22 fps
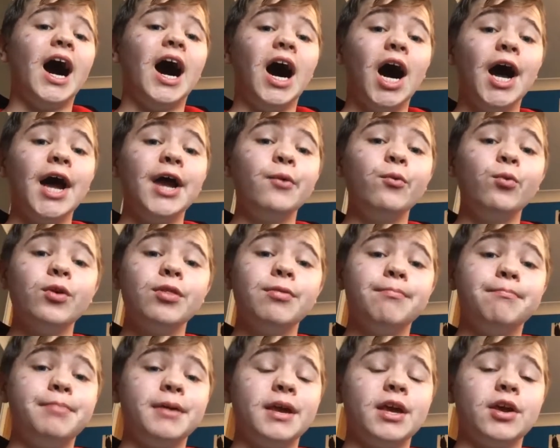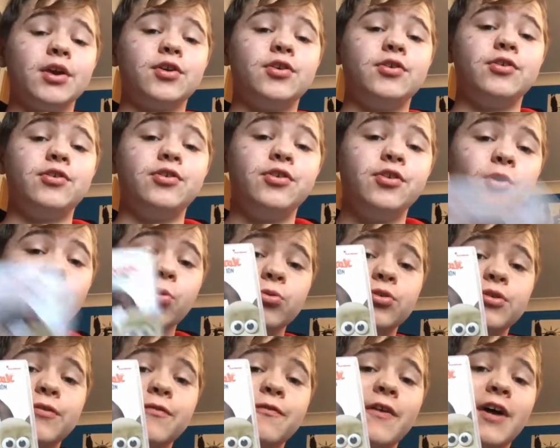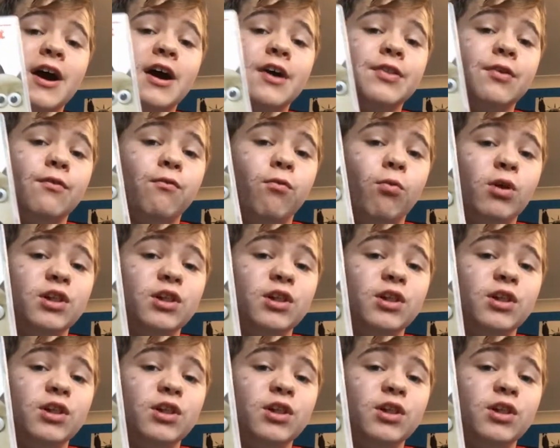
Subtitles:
I wouldn't be a huge fan of